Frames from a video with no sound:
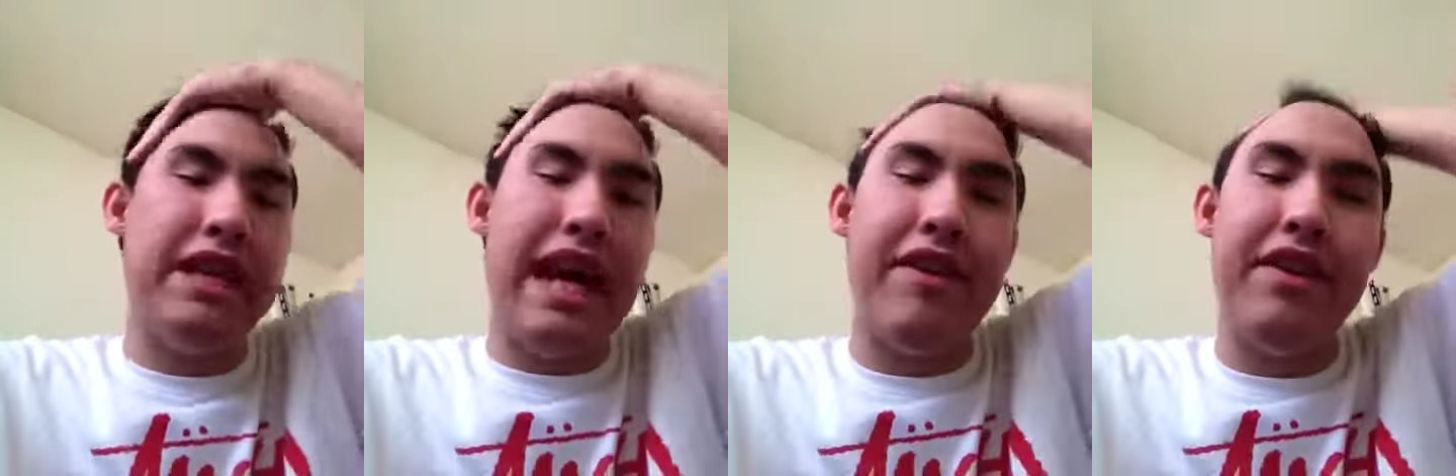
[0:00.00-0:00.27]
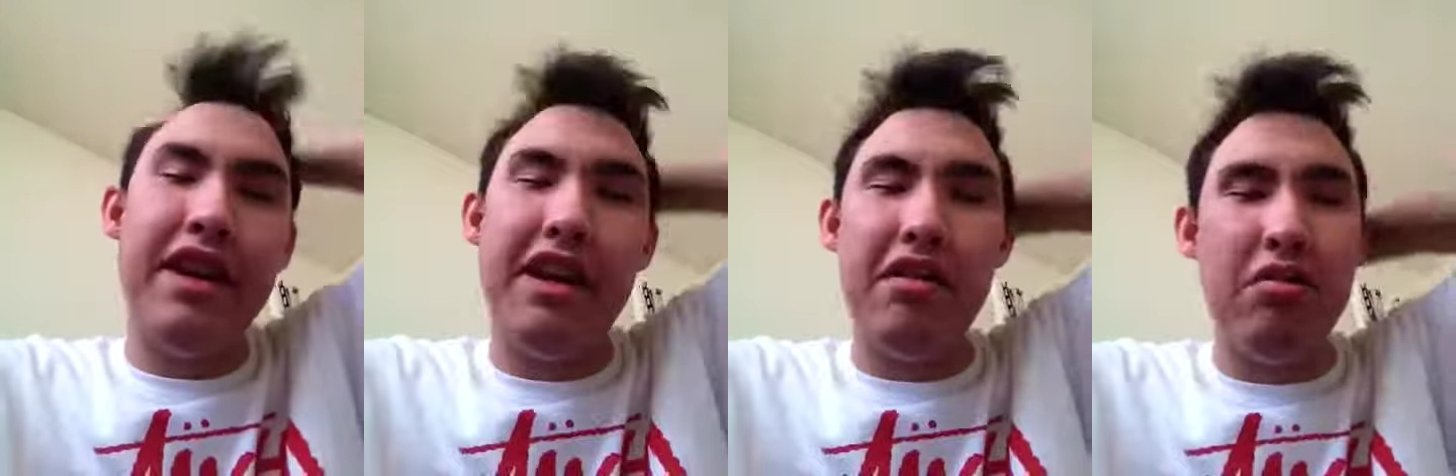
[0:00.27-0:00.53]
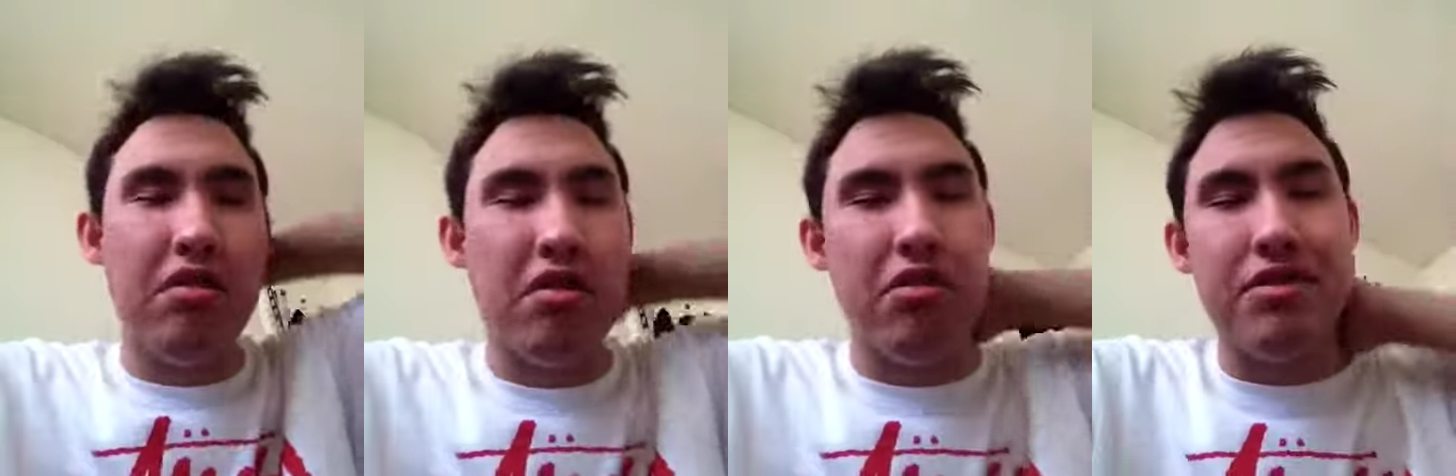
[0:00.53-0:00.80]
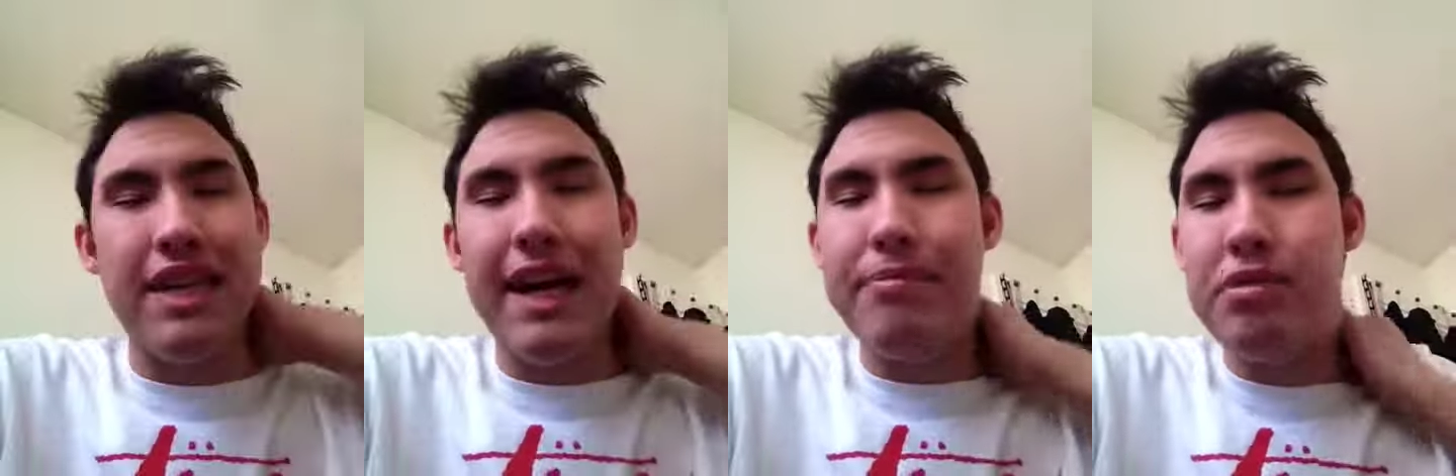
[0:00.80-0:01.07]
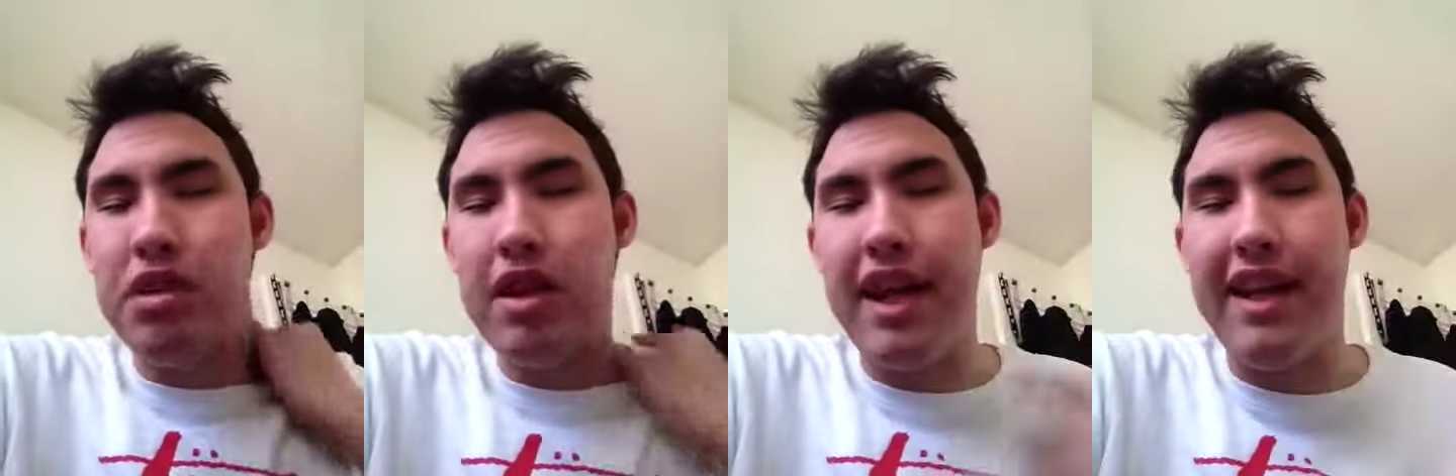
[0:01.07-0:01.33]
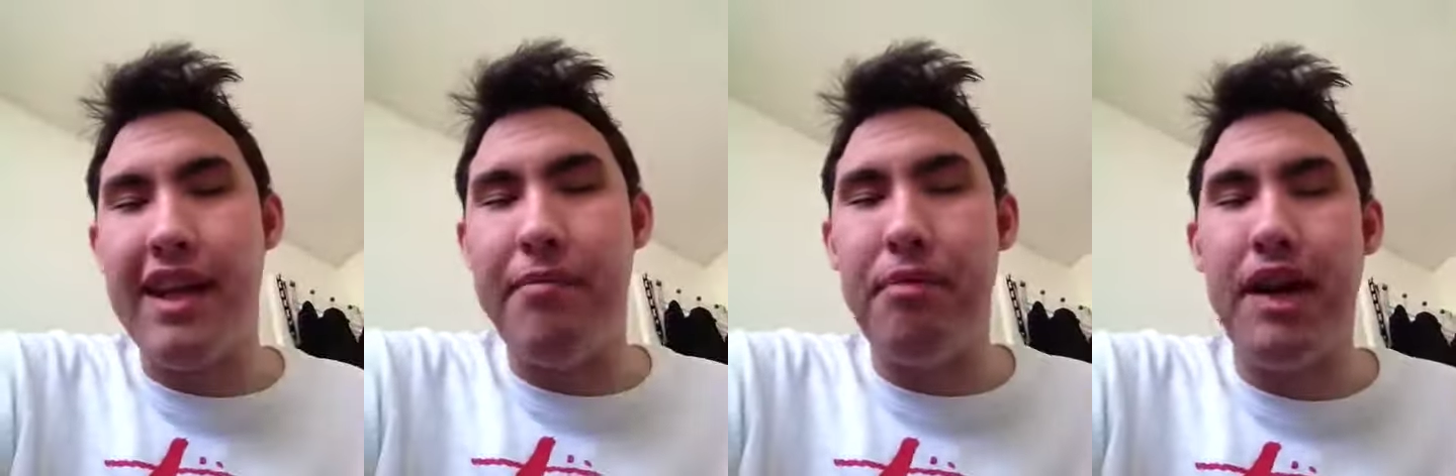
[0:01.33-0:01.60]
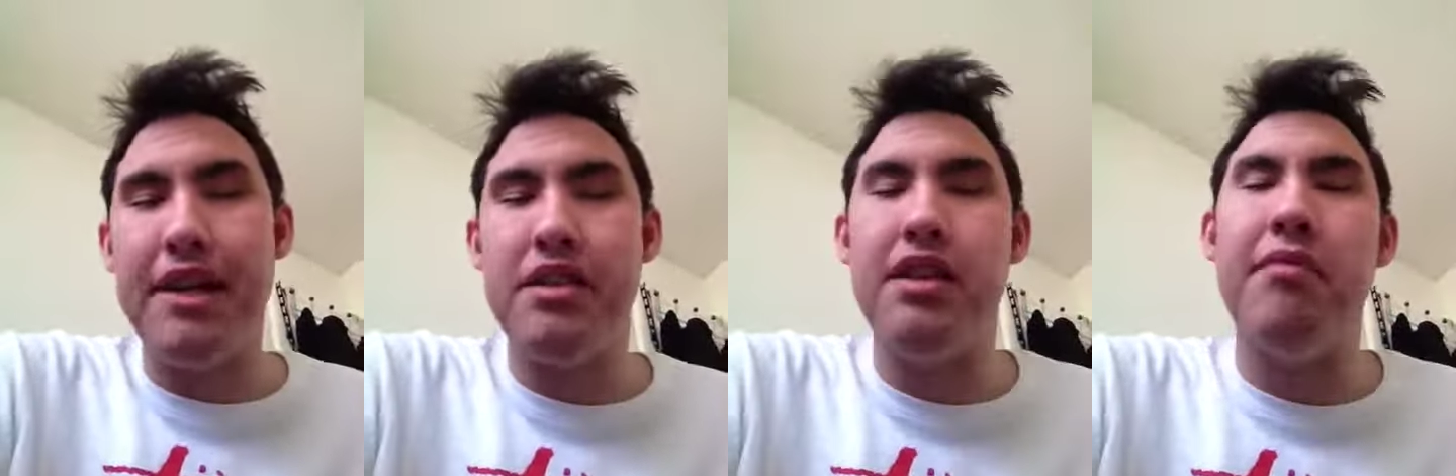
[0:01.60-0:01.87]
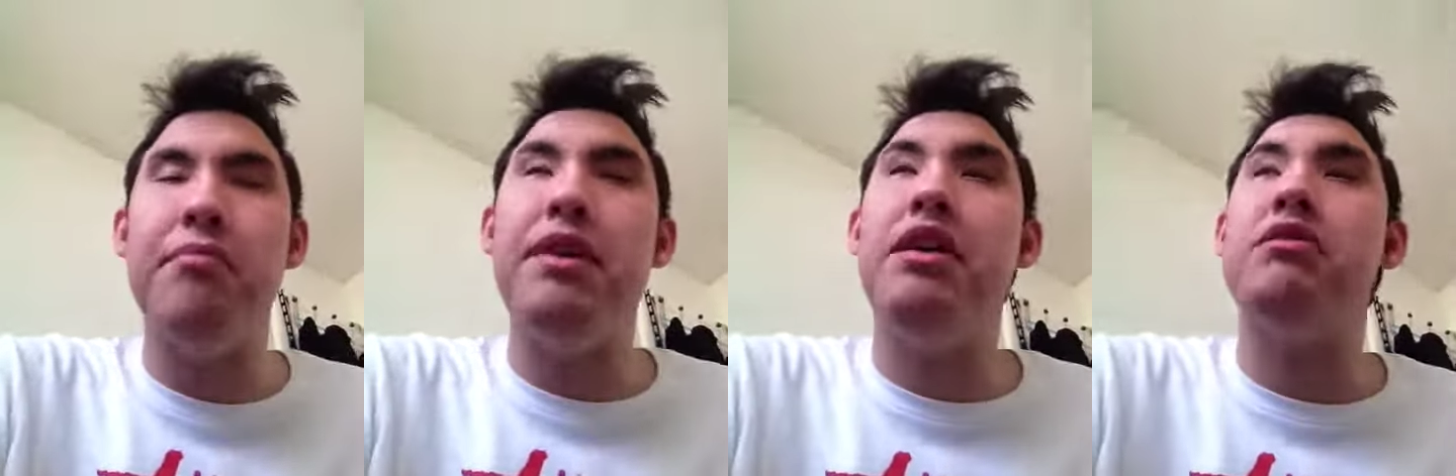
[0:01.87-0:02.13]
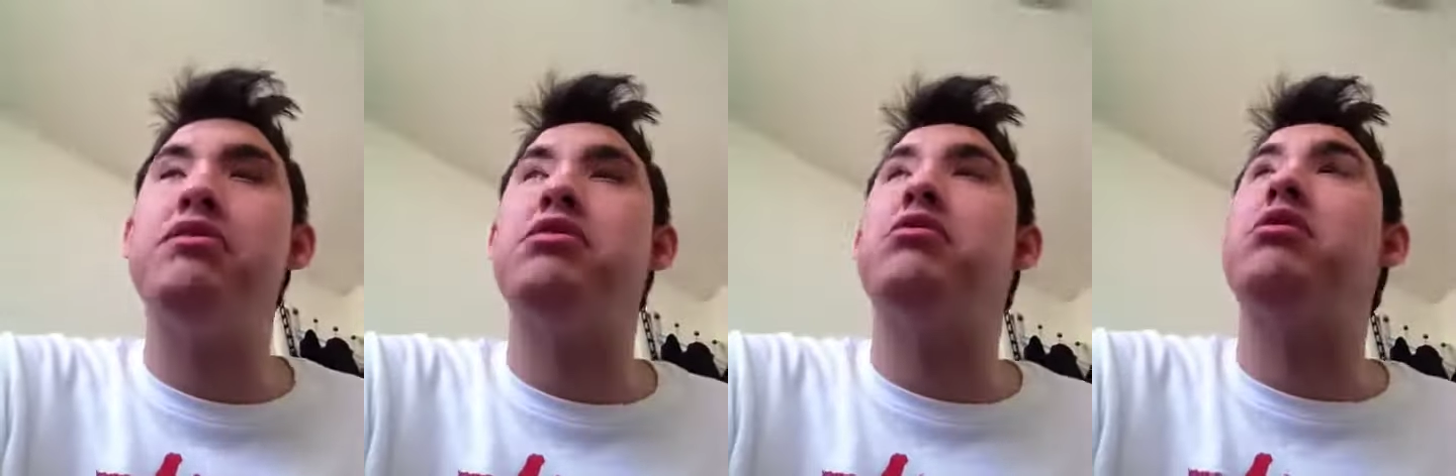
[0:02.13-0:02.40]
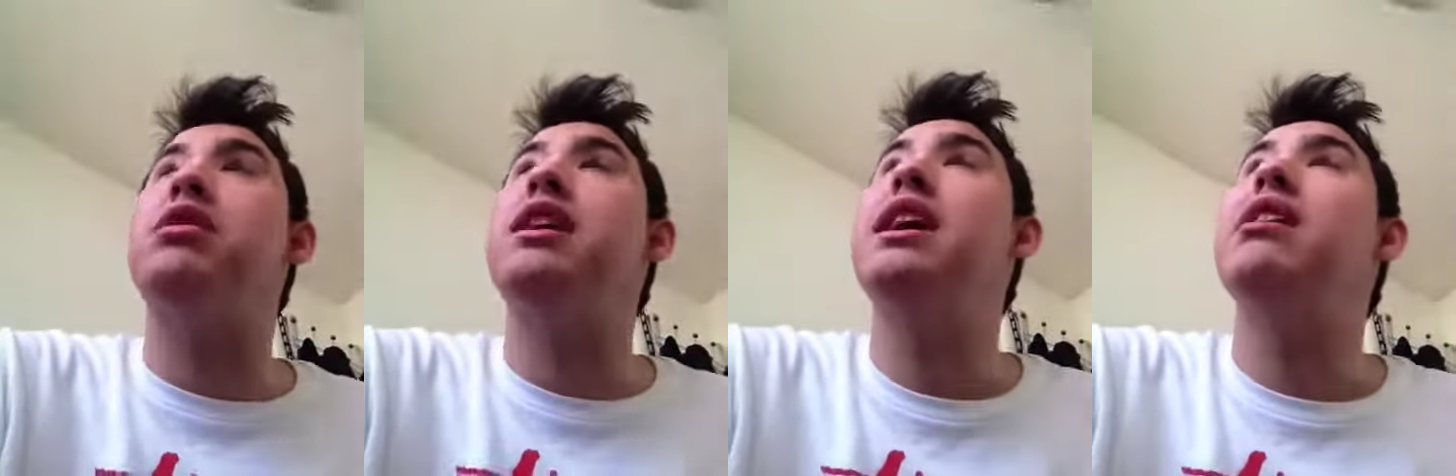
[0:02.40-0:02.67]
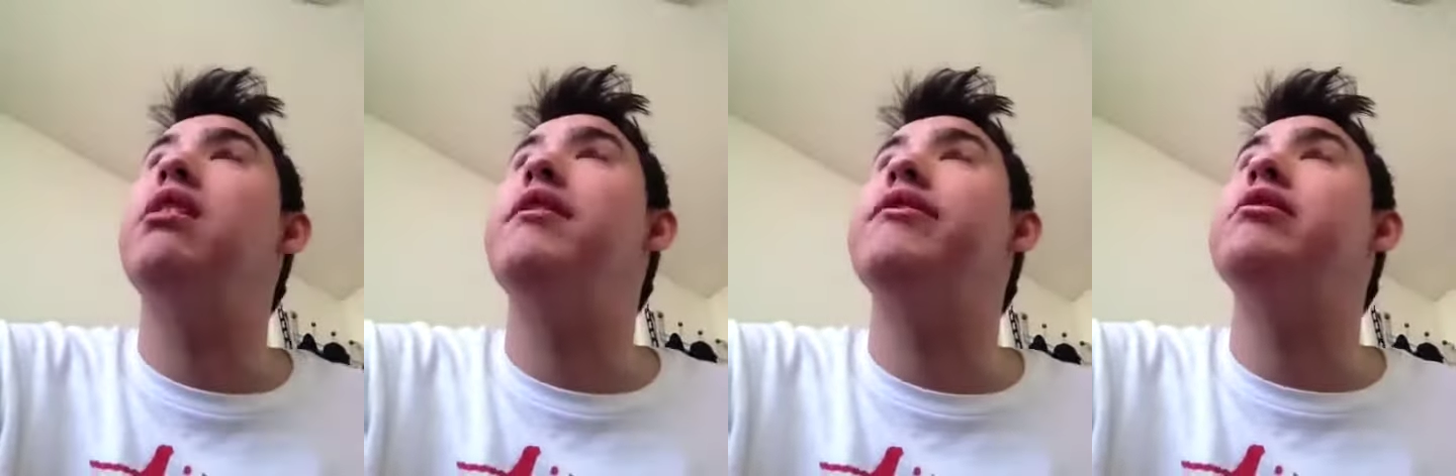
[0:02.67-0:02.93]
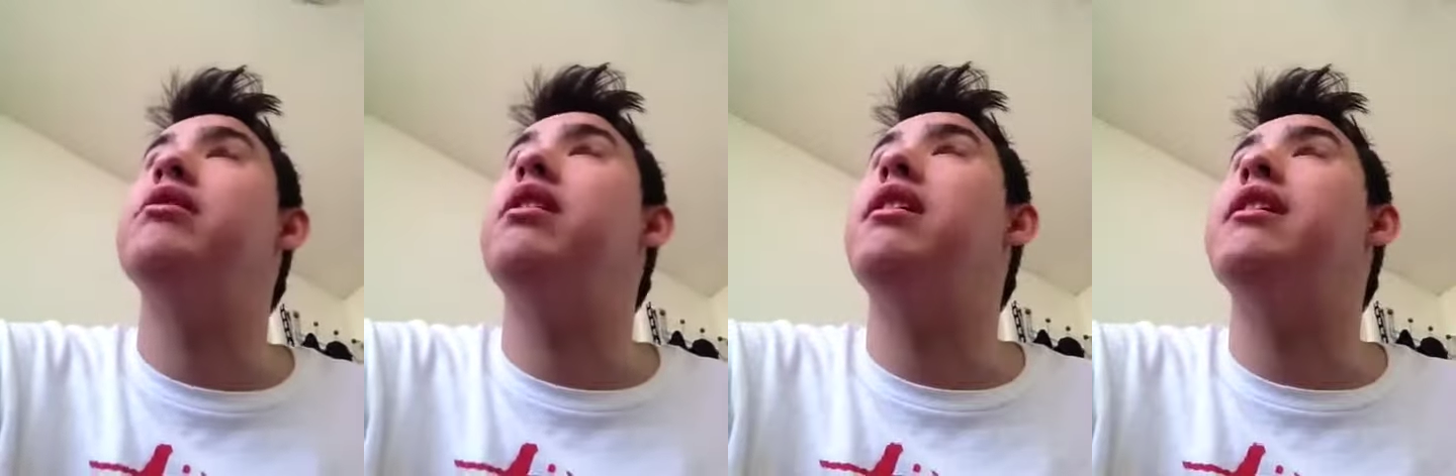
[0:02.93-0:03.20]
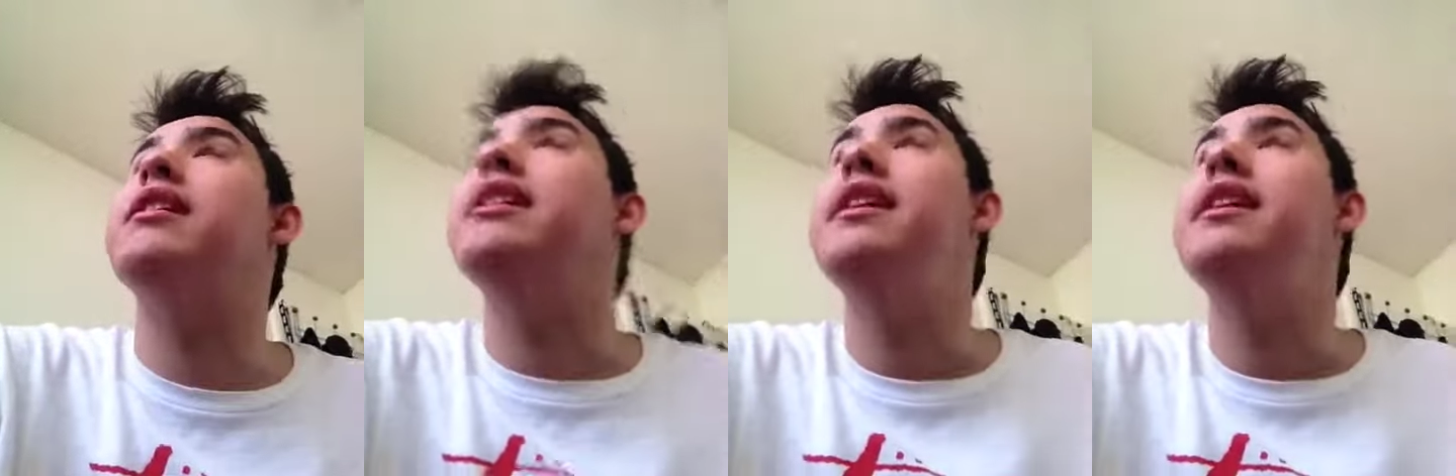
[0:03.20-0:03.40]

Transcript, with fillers: Have it until it goes obsolete and buy something else or however long.